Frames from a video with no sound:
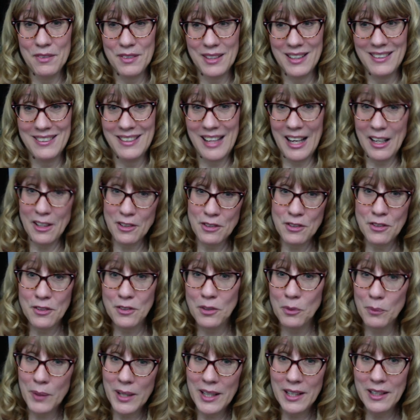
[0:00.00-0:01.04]
It's got a
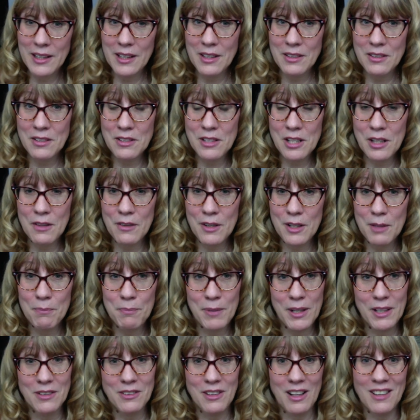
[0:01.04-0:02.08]
sweetness to it,
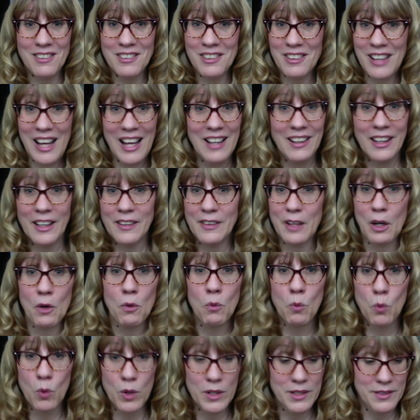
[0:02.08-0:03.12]
but it's also got like
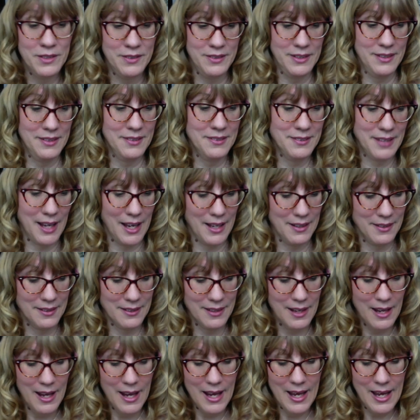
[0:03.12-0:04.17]
that woodsy
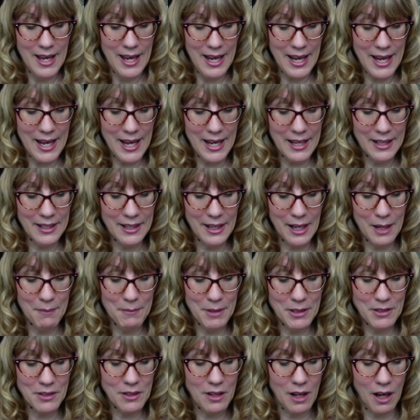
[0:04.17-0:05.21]
scent. And
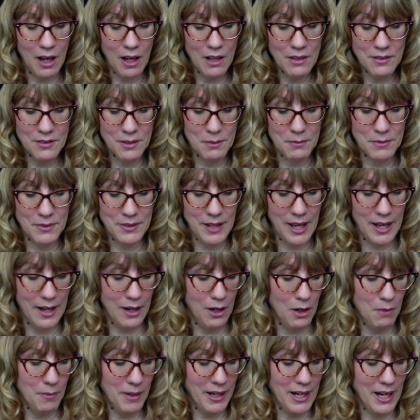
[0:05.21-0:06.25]
um, it's an awesome
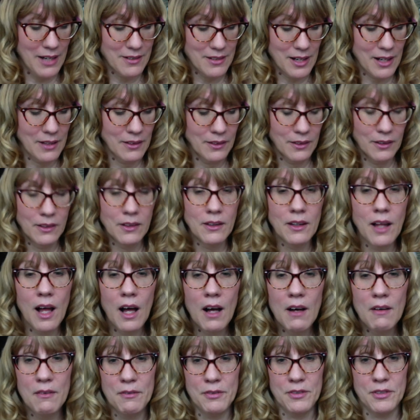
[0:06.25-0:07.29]
scent. Oh my gosh, I
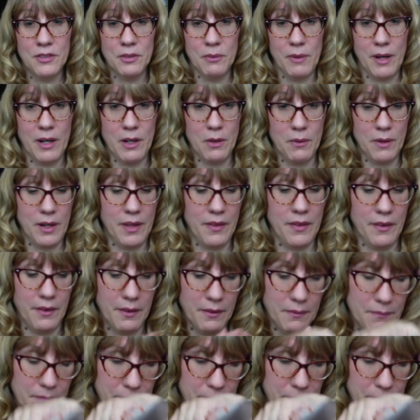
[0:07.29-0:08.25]
love sweater weather.